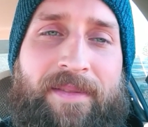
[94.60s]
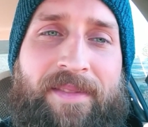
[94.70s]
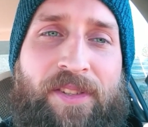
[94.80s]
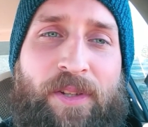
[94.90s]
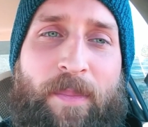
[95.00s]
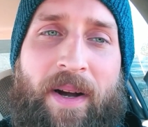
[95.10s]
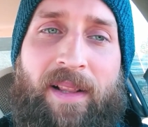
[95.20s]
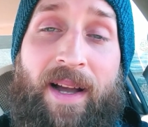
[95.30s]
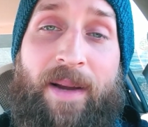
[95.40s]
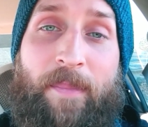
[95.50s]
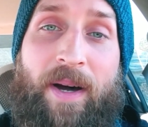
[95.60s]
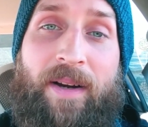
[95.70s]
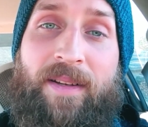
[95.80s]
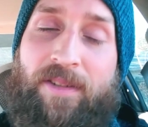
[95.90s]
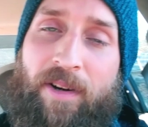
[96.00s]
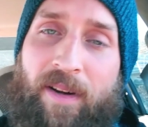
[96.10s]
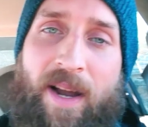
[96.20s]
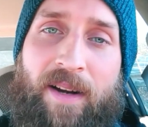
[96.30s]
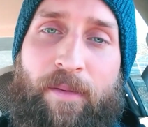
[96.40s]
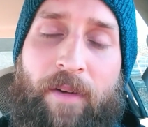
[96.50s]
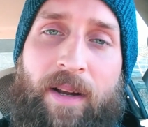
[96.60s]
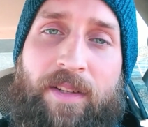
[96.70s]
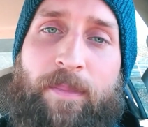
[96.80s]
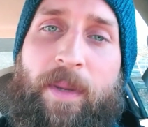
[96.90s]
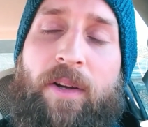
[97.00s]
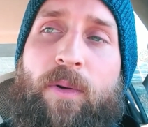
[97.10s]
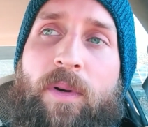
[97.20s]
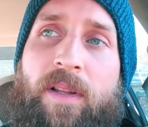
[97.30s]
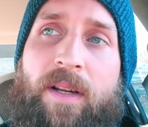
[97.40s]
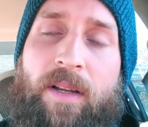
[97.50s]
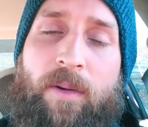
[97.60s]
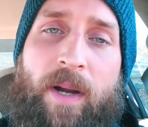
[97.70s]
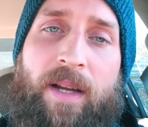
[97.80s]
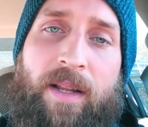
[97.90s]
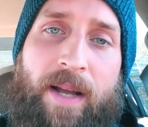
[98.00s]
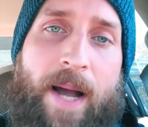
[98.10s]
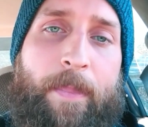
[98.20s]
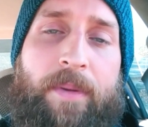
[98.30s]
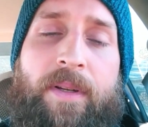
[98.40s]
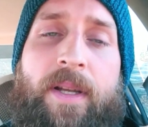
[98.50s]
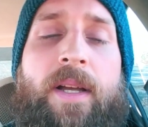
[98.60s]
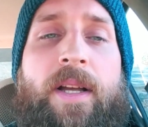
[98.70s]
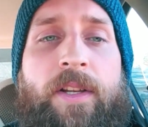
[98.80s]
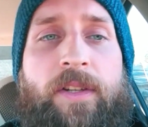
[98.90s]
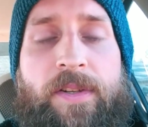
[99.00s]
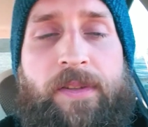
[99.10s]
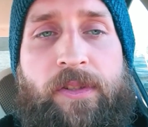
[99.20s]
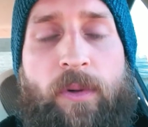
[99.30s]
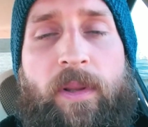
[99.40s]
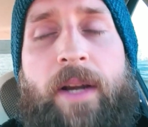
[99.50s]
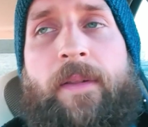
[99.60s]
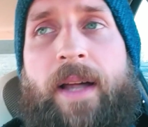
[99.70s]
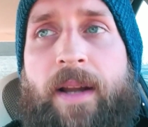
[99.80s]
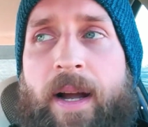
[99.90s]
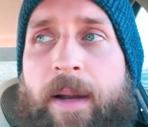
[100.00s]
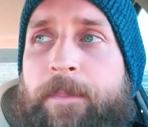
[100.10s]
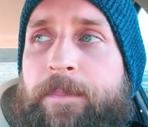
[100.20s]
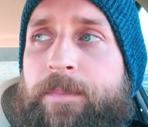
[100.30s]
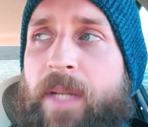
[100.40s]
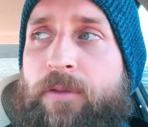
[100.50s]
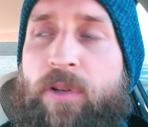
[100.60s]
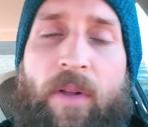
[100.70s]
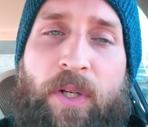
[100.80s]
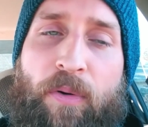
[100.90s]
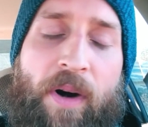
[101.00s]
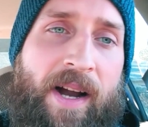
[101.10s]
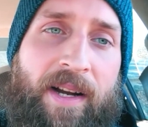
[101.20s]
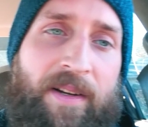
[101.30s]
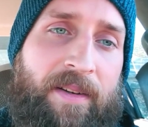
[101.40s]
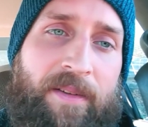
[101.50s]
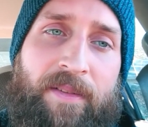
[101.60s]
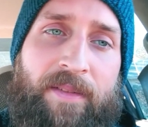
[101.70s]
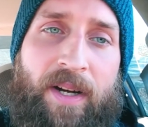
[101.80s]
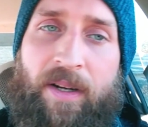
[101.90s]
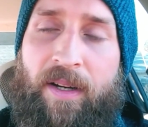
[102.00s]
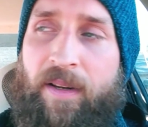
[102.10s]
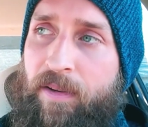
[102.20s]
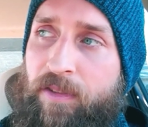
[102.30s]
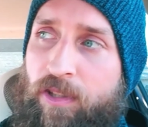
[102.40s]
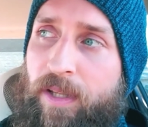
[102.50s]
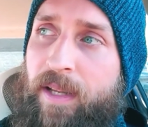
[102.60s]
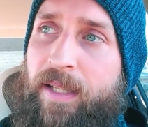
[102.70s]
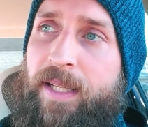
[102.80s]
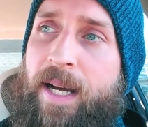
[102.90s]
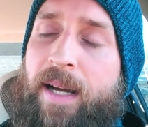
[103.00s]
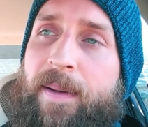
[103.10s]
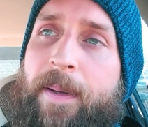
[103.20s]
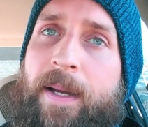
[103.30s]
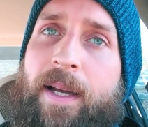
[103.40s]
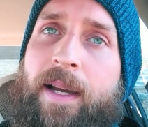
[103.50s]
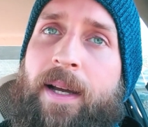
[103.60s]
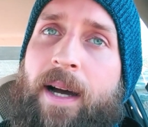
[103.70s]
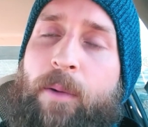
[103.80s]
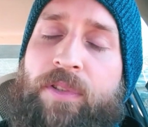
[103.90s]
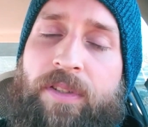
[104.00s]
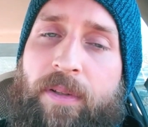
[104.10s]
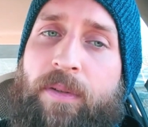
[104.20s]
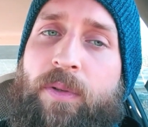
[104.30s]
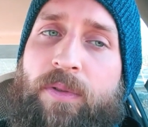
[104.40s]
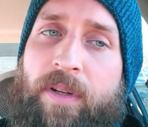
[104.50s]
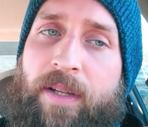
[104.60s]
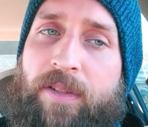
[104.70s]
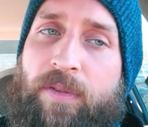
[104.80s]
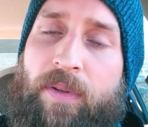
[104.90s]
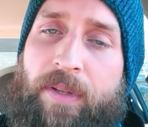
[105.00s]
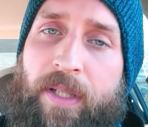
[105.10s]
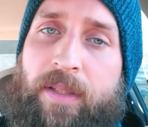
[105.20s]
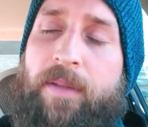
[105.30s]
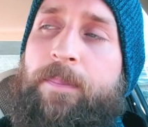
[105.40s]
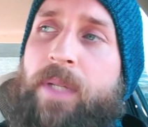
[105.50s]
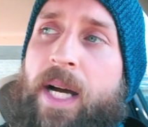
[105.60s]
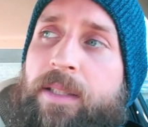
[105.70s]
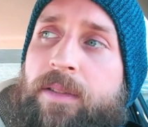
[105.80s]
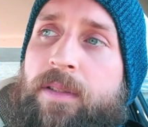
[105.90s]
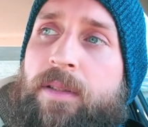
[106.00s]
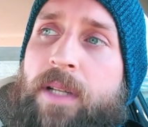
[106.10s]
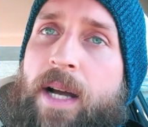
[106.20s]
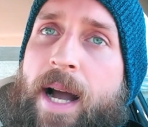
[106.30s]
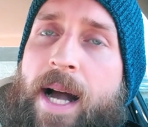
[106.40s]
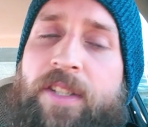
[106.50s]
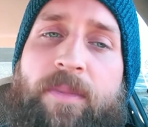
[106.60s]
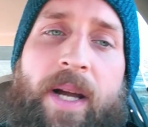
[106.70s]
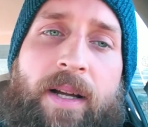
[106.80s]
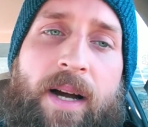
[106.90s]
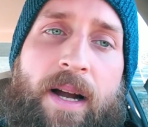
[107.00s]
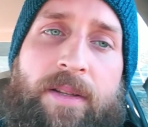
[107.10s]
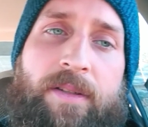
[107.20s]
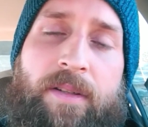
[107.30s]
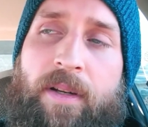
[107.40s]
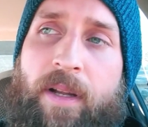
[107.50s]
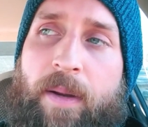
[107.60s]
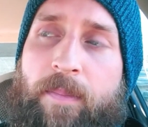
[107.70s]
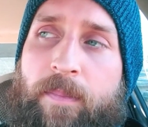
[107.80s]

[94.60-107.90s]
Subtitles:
so my light body started activating. So my Kundalini awakening happened. So later that night, after all the crying and hugging and shit like that, I was still using it, I was still addicted. I asked my guides in a